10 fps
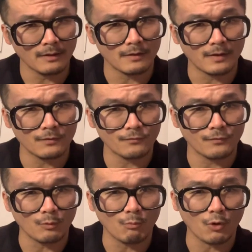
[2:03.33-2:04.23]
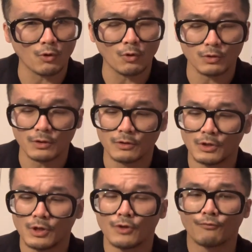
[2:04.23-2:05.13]
this film, Mon Oncle,
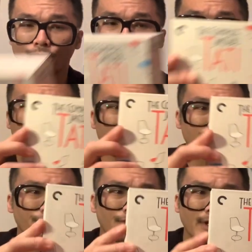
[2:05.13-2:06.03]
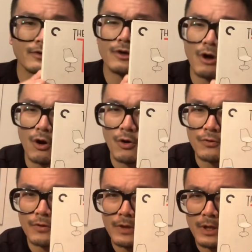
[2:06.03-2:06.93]
from the set
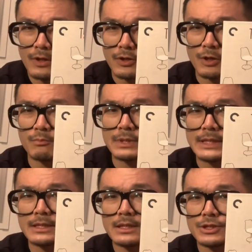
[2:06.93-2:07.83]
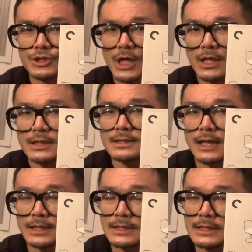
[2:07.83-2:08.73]
called The Complete Jacques
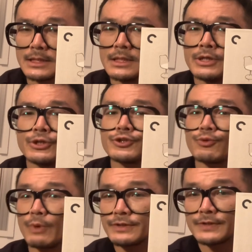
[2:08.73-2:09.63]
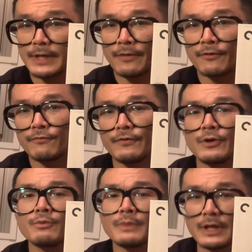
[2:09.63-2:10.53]
Tati. So once again, the
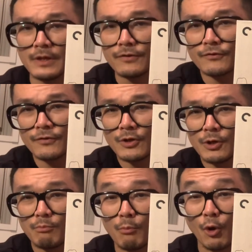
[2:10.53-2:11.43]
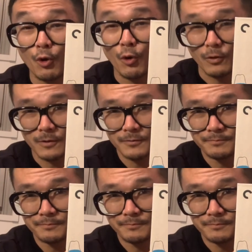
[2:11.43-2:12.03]
film is Mon Oncle.